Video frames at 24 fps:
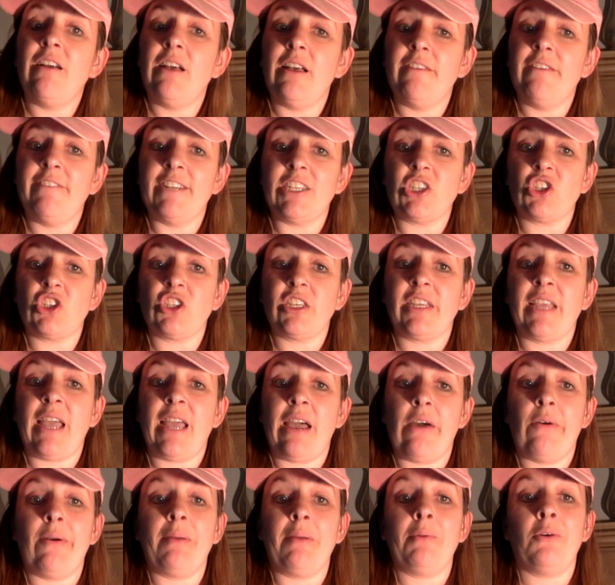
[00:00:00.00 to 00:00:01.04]
eventually
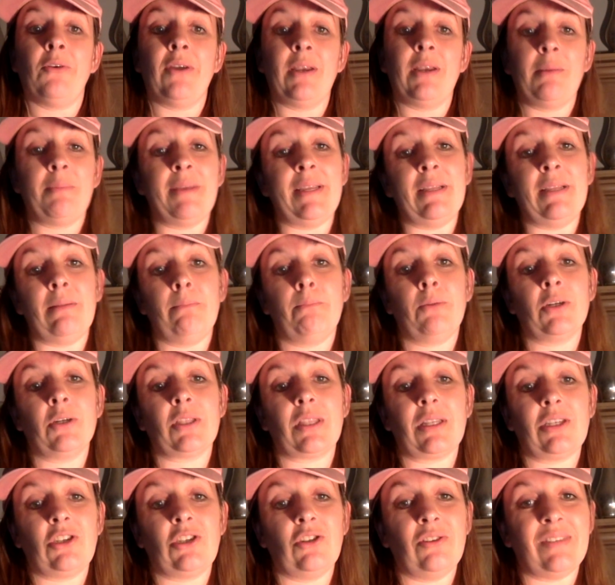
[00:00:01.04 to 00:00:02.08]
how I'm going to put
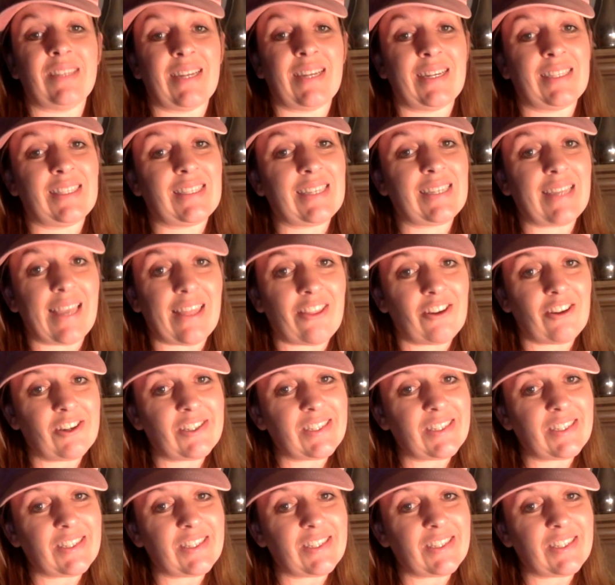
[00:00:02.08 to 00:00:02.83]
the two sides together.